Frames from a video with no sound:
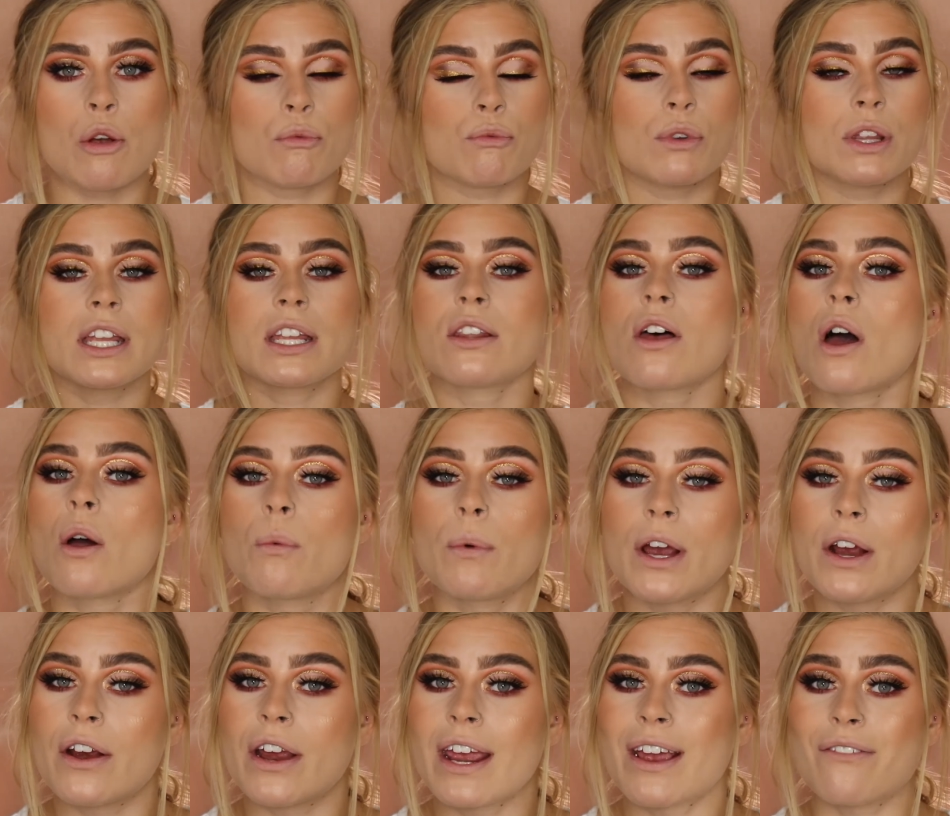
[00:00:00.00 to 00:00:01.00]
really long
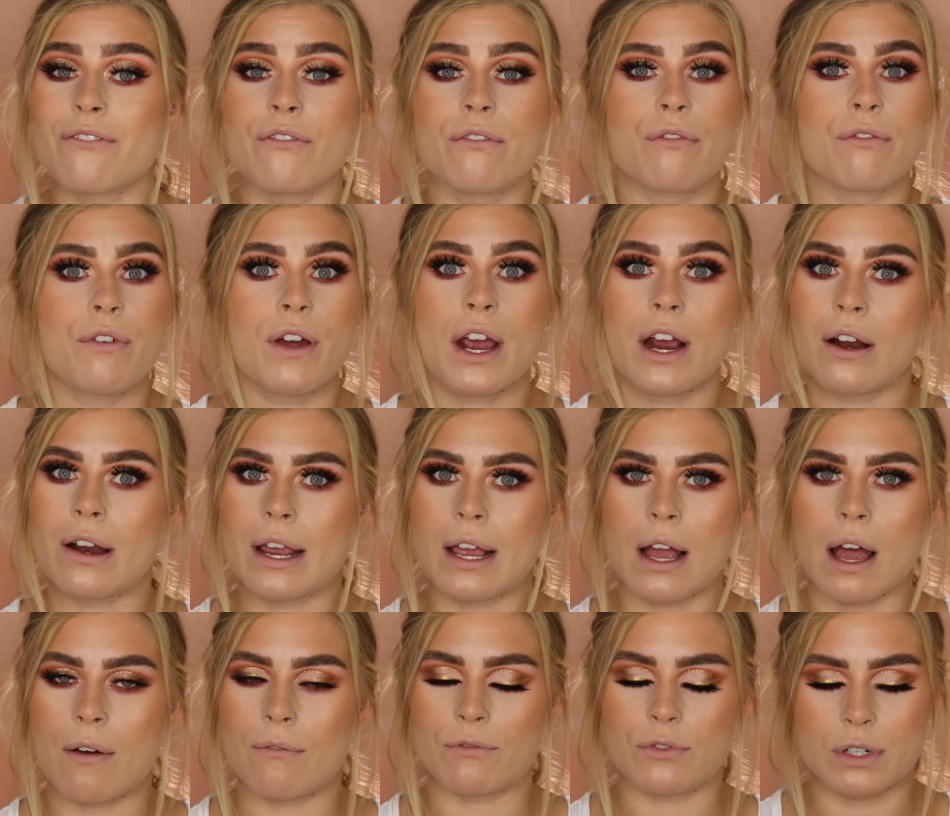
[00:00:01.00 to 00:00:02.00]
wearing, very
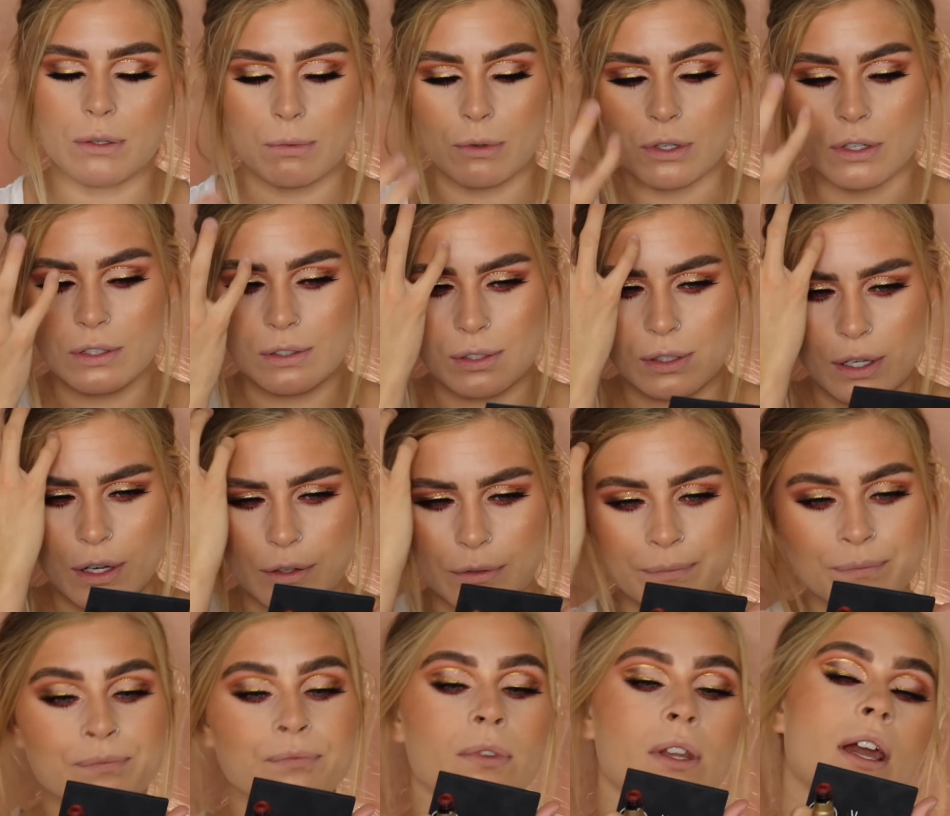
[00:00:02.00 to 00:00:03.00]
comfortable. So
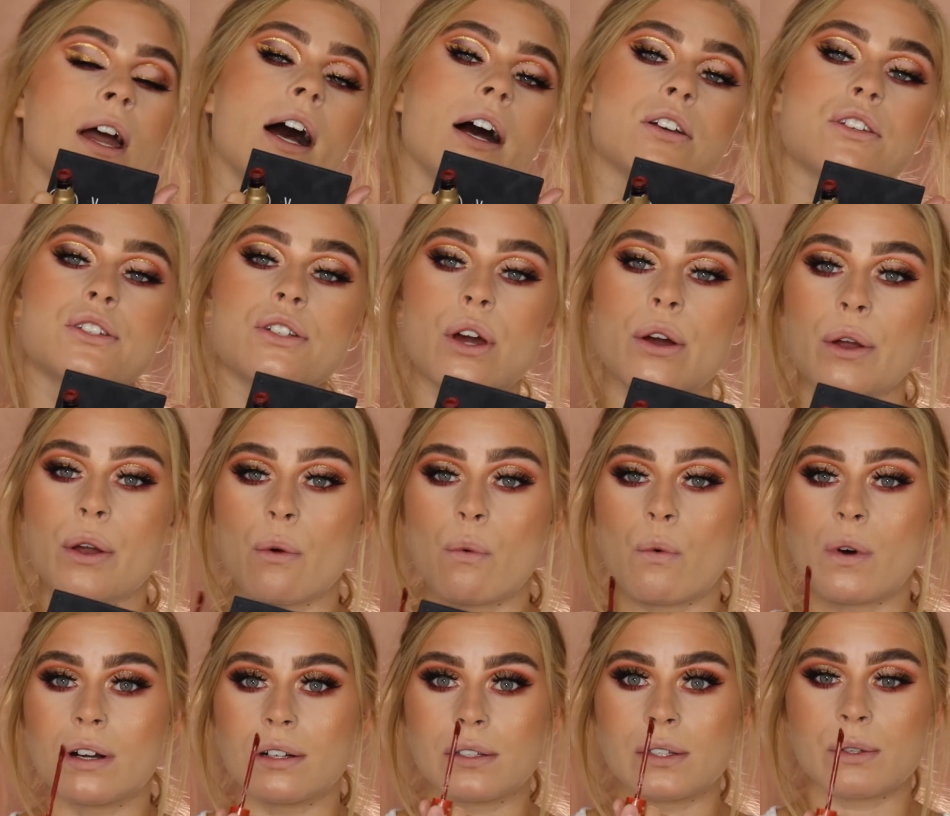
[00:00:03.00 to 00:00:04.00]
I'll show you
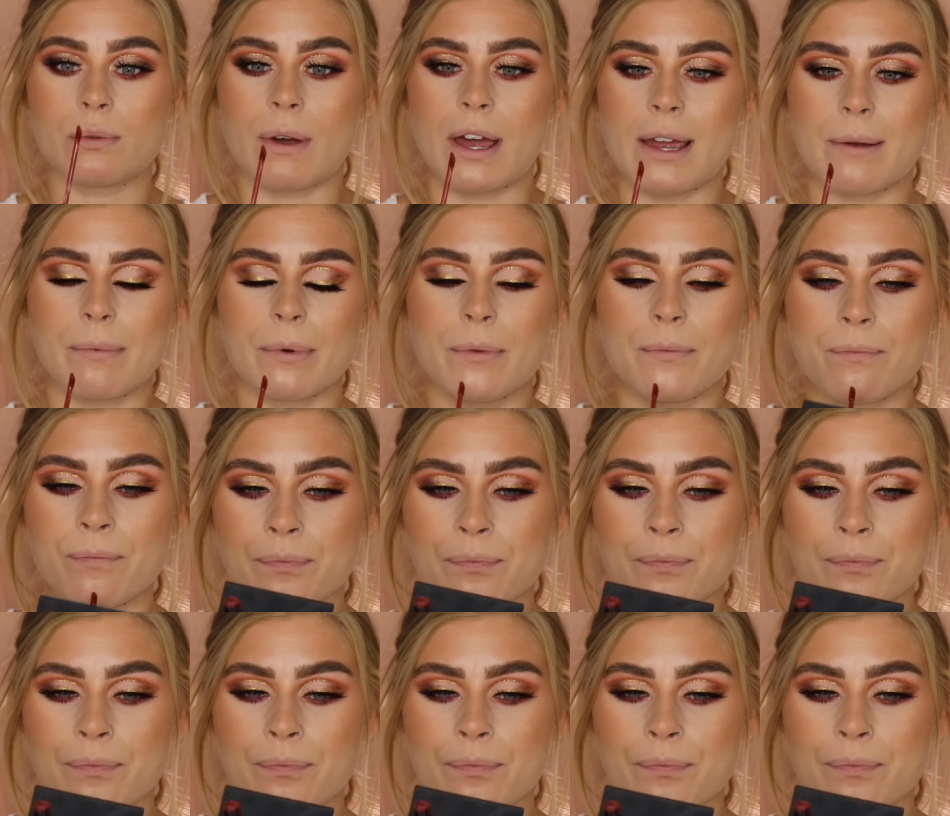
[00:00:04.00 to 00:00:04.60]
one swipe.